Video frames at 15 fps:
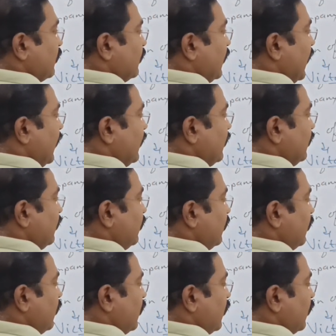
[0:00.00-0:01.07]
then
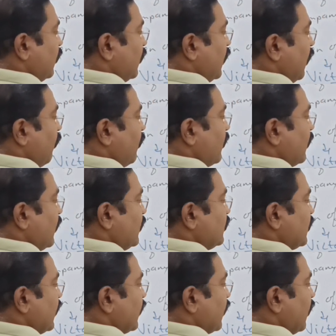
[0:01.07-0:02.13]
Governor
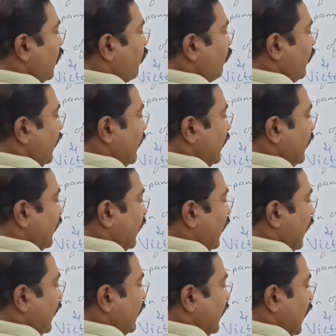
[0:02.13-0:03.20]
General of India,
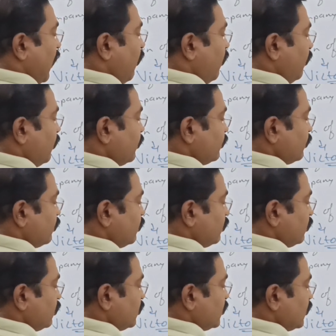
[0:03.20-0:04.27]
and now
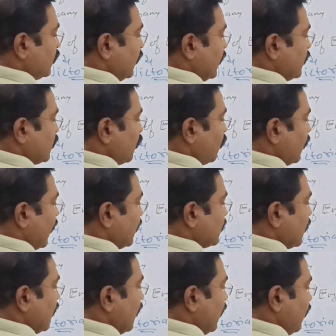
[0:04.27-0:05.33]
he is known as
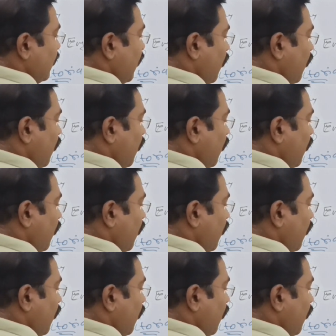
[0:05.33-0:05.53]
a